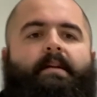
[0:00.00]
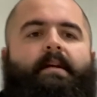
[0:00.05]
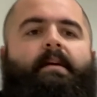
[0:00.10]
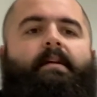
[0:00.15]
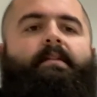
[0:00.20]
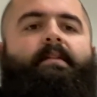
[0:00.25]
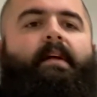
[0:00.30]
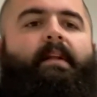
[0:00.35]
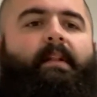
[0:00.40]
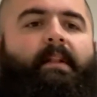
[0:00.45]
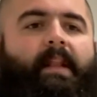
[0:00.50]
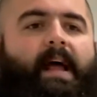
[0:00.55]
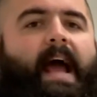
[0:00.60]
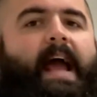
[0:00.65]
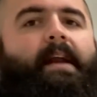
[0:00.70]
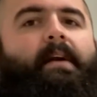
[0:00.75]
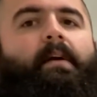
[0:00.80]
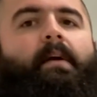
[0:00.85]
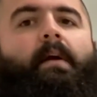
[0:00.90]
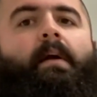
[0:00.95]
the
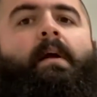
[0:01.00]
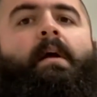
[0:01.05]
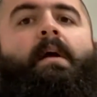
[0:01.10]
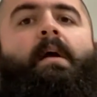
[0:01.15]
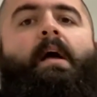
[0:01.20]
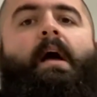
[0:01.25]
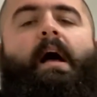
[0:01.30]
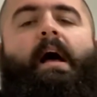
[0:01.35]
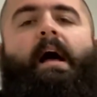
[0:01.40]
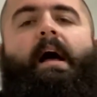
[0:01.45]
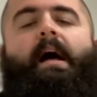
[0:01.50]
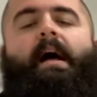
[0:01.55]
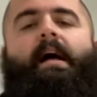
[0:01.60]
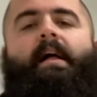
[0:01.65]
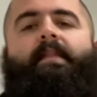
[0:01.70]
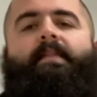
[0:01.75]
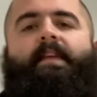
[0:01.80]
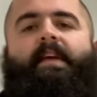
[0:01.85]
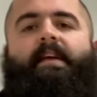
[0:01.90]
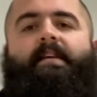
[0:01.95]
lighter
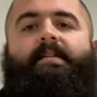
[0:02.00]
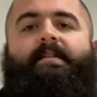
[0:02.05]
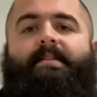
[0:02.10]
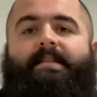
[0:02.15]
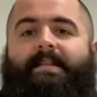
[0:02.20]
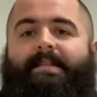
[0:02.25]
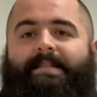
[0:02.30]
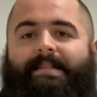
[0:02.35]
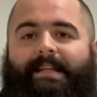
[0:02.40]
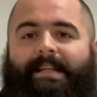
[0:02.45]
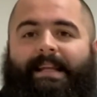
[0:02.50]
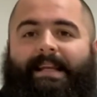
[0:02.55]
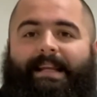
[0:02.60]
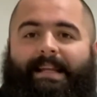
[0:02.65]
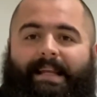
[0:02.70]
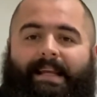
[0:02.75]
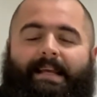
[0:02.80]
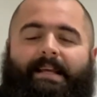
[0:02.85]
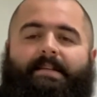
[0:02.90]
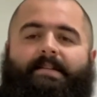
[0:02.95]
the assistant it
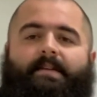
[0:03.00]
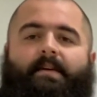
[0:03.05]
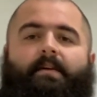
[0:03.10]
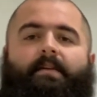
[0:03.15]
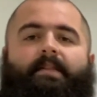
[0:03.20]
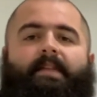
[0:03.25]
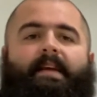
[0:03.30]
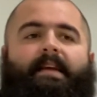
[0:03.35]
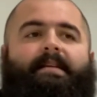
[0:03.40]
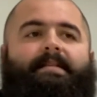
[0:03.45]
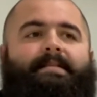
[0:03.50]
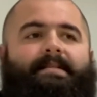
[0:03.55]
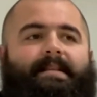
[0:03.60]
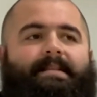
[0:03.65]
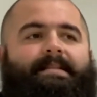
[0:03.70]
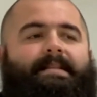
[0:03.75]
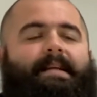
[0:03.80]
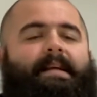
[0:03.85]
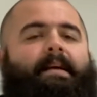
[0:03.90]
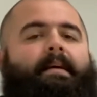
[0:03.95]
is, or the
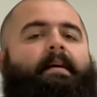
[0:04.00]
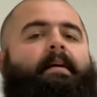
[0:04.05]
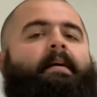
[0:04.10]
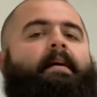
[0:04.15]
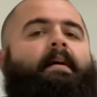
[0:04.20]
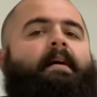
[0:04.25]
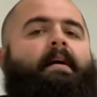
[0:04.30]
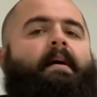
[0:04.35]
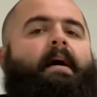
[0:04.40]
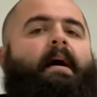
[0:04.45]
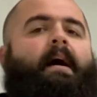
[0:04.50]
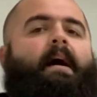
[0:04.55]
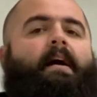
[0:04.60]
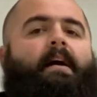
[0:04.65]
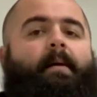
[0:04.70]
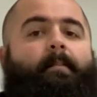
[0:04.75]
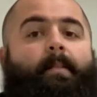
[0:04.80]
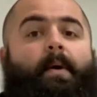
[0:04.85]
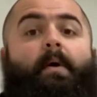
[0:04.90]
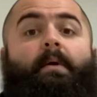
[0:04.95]
assisting
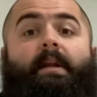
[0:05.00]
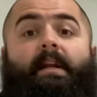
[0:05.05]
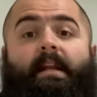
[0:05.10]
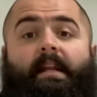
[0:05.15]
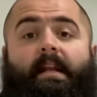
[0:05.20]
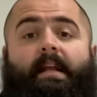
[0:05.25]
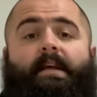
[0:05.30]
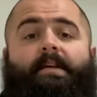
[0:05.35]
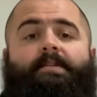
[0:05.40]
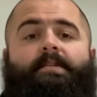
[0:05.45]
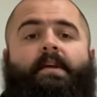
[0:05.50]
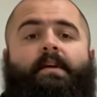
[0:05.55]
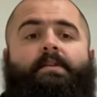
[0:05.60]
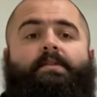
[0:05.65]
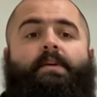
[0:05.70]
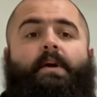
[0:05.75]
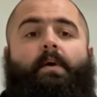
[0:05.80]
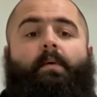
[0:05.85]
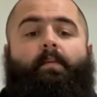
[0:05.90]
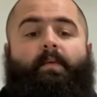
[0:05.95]
component it is.
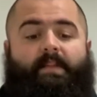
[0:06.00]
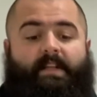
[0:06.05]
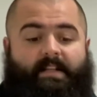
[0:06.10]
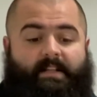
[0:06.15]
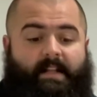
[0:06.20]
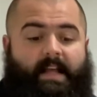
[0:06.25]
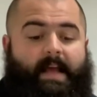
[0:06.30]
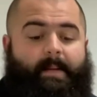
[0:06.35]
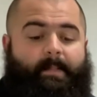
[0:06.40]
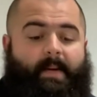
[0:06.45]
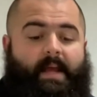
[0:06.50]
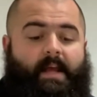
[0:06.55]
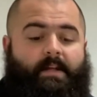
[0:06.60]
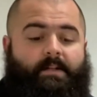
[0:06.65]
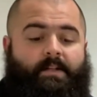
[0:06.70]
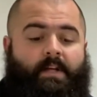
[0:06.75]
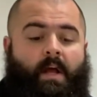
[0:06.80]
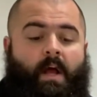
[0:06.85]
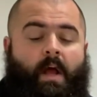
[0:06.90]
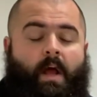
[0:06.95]
So when these light
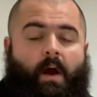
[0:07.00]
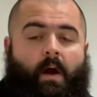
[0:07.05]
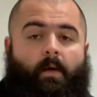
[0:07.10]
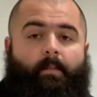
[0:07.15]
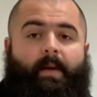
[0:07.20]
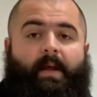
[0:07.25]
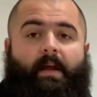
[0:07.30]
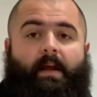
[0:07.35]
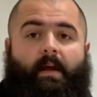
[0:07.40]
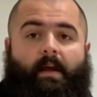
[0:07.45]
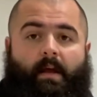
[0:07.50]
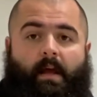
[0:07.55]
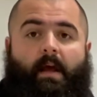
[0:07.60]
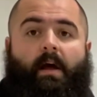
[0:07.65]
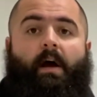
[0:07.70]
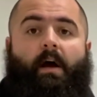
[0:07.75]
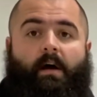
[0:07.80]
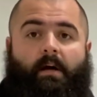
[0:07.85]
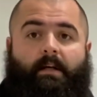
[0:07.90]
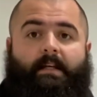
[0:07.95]
bands are being
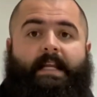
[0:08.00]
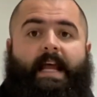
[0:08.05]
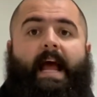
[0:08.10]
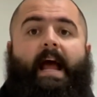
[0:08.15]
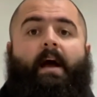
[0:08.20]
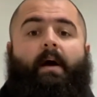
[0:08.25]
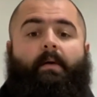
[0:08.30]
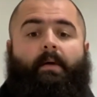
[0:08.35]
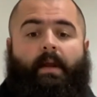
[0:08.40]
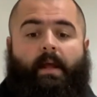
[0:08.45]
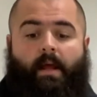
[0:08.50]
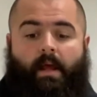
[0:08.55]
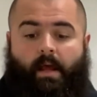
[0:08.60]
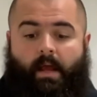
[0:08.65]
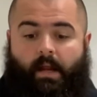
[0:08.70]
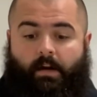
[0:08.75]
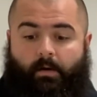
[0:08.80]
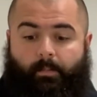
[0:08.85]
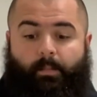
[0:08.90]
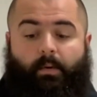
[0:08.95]
hung down
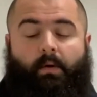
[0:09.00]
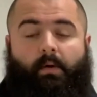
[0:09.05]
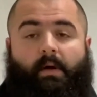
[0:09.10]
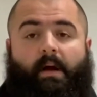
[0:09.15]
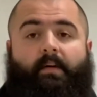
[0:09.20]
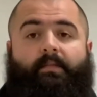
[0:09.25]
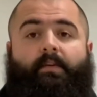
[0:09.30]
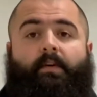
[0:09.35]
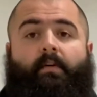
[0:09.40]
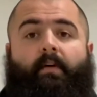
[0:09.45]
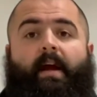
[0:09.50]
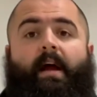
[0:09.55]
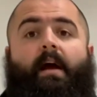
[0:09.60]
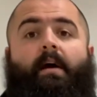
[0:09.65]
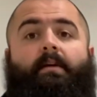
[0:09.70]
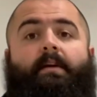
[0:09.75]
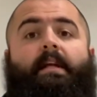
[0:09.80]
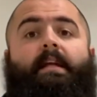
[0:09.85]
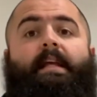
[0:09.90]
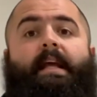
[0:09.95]
and you're pulling off the
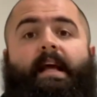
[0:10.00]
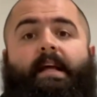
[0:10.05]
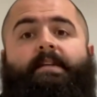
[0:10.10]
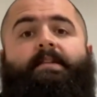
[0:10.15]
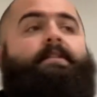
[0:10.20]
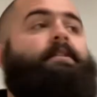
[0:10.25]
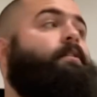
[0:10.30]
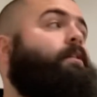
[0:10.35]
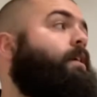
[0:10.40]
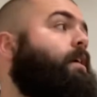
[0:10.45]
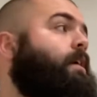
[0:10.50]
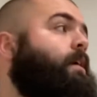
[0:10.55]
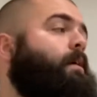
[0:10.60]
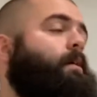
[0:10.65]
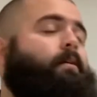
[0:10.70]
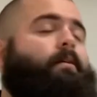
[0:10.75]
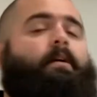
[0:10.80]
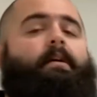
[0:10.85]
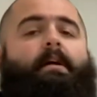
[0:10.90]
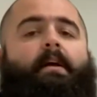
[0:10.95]
ground, yes, you're
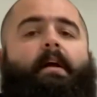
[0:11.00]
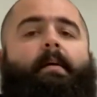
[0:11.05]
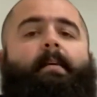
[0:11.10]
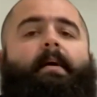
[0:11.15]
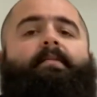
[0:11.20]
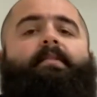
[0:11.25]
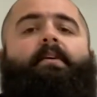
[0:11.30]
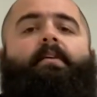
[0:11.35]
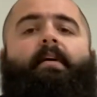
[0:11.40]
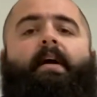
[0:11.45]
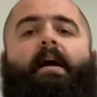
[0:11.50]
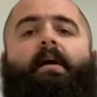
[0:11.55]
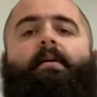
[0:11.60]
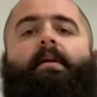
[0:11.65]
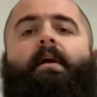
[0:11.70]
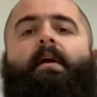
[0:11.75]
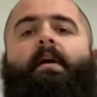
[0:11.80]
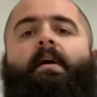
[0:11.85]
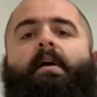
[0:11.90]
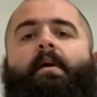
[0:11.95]
gonna come off the ground
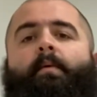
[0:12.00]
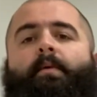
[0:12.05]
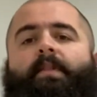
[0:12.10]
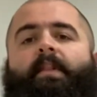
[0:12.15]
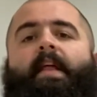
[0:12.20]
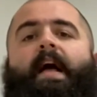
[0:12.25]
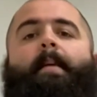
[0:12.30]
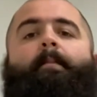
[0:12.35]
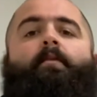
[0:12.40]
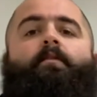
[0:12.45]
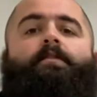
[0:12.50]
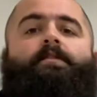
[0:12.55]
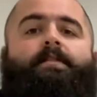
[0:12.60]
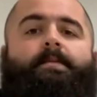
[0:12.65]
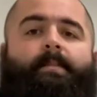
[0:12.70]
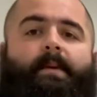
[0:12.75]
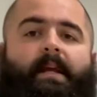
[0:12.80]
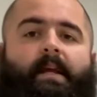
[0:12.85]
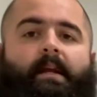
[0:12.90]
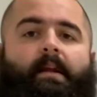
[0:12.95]
with a lot more
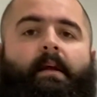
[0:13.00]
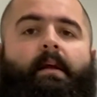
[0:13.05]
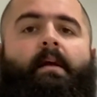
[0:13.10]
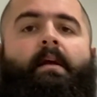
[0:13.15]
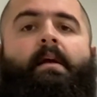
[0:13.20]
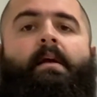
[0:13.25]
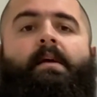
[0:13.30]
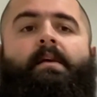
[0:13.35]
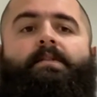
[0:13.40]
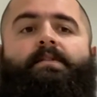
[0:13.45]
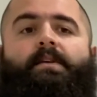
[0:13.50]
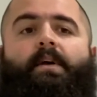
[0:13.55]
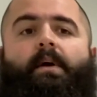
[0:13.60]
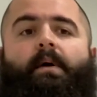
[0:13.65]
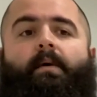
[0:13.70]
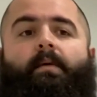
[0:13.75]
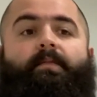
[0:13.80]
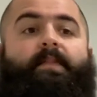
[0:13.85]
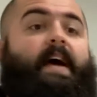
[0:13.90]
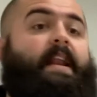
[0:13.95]
speed.
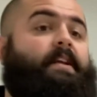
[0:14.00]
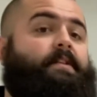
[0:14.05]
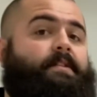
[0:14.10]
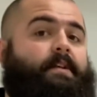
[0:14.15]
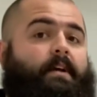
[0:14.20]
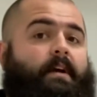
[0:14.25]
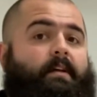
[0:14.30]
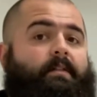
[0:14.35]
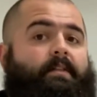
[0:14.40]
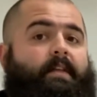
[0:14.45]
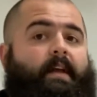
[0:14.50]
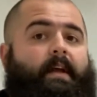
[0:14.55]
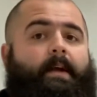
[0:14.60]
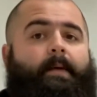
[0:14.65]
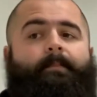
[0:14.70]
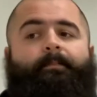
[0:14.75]
So that is a good thing.